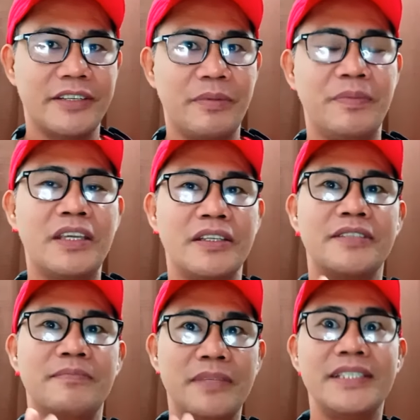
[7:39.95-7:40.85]
but because
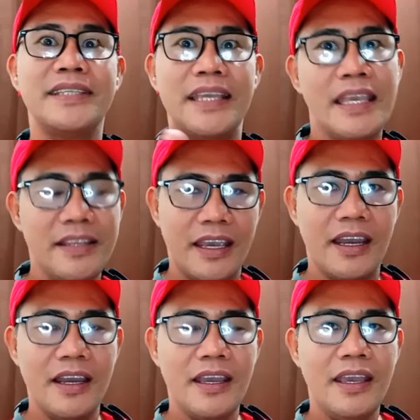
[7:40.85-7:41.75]
Miss
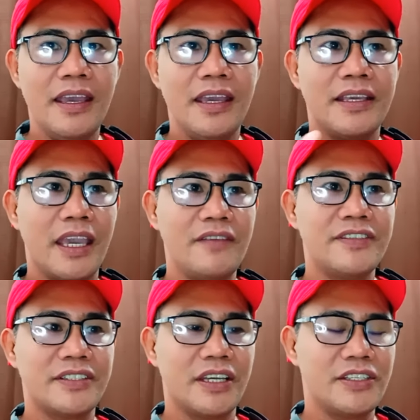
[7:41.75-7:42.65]
India gave
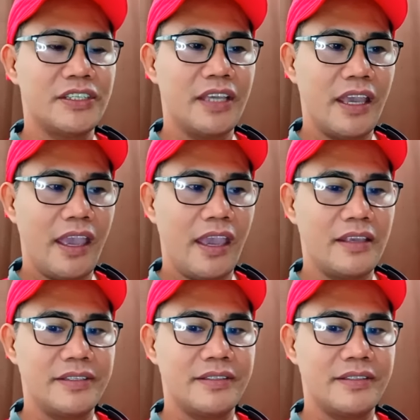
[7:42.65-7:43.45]
such a,